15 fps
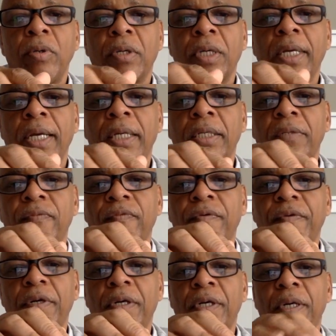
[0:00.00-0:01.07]
kind of
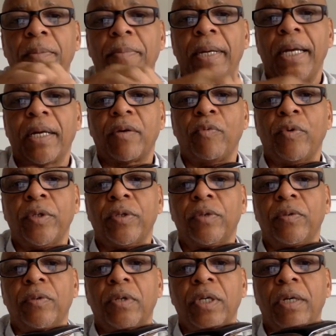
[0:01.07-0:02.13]
back
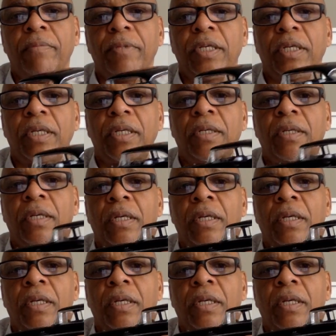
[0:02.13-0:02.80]
window coming in.